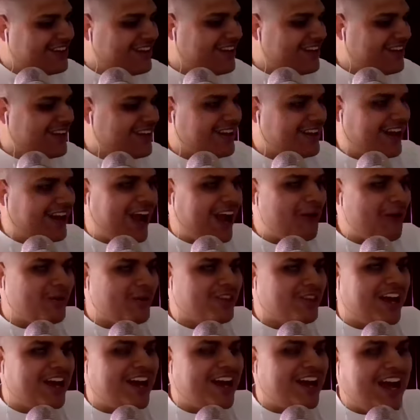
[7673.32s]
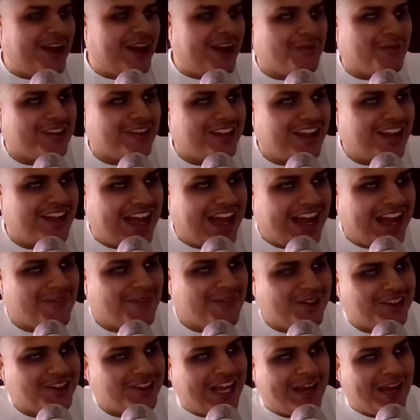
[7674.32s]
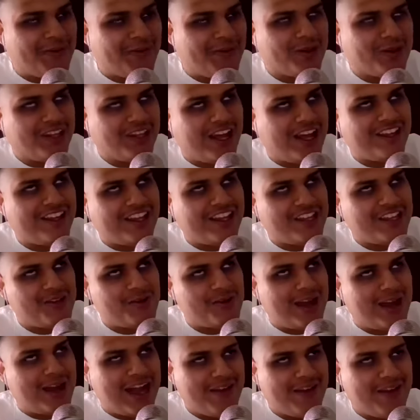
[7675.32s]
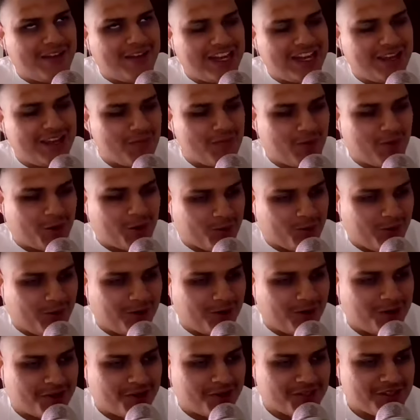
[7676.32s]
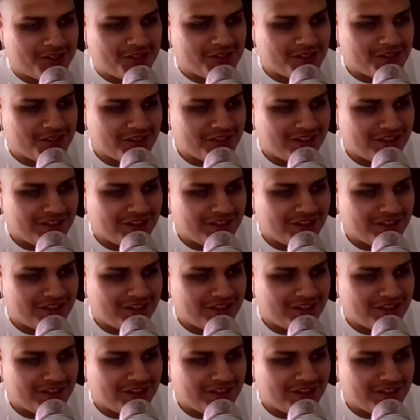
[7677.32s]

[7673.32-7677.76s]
congratulations. I will not, I will, I will, I will not let you have any more words.